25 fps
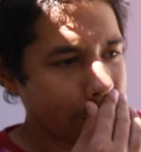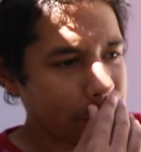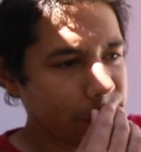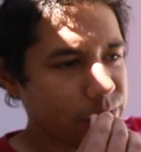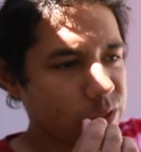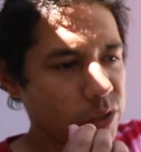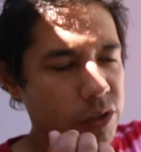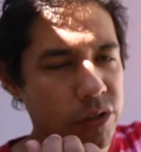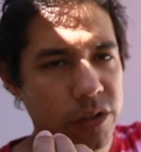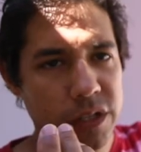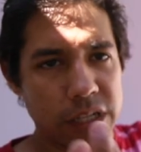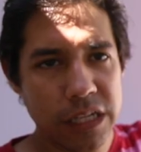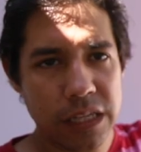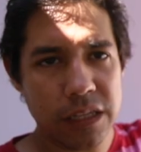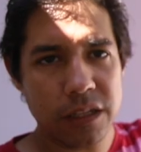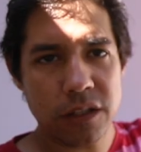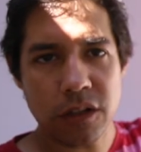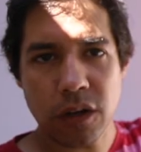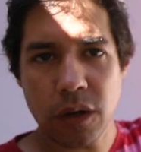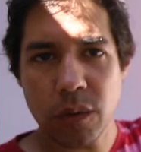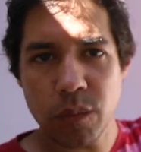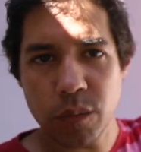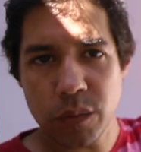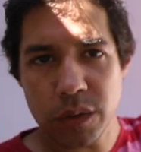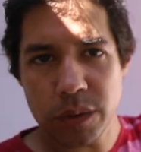So your
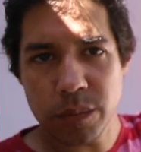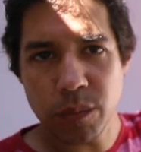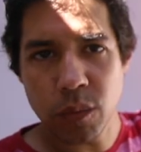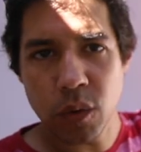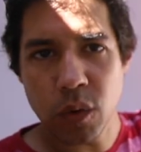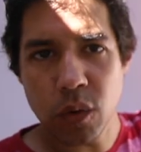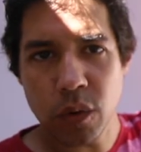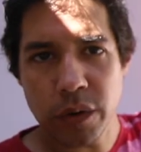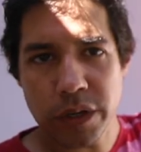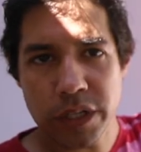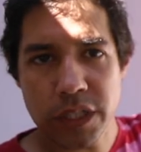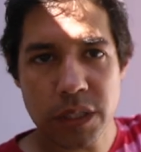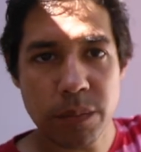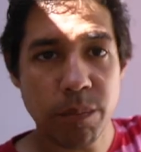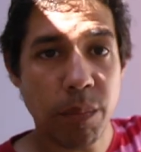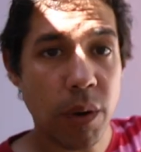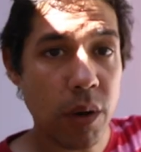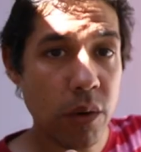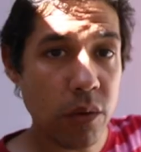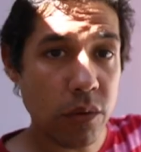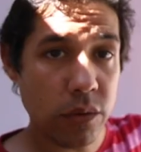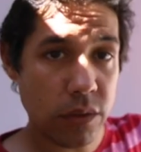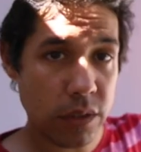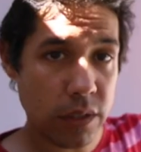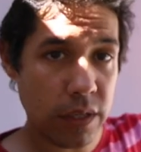telescope was more
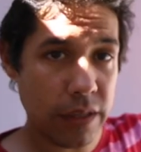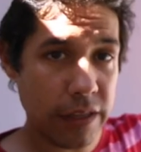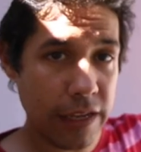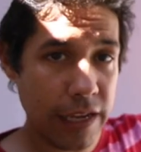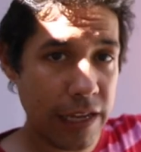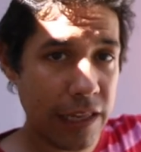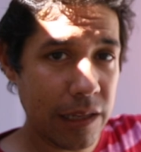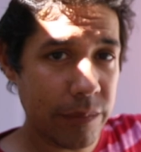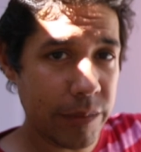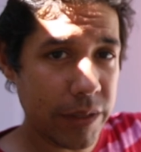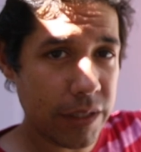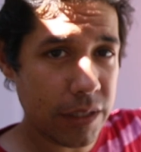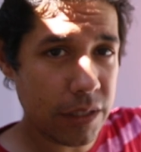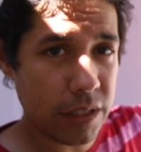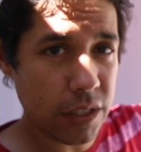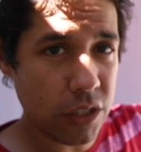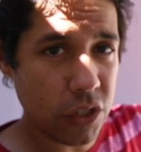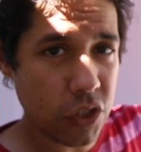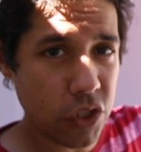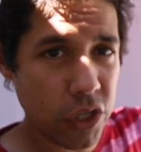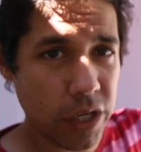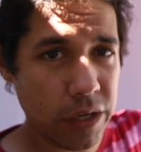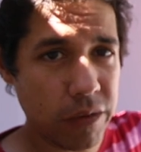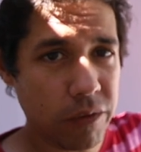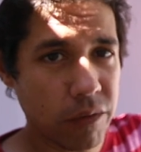exposed to the elements
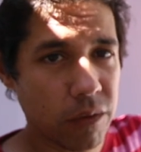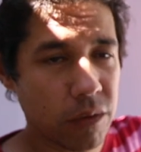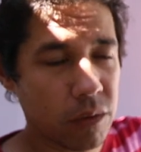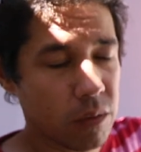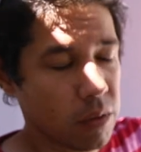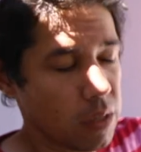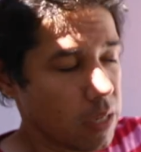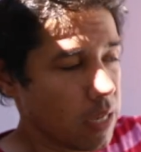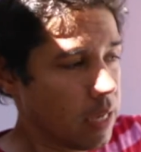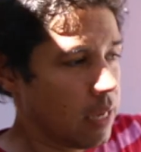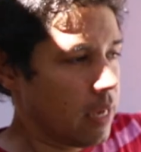in general,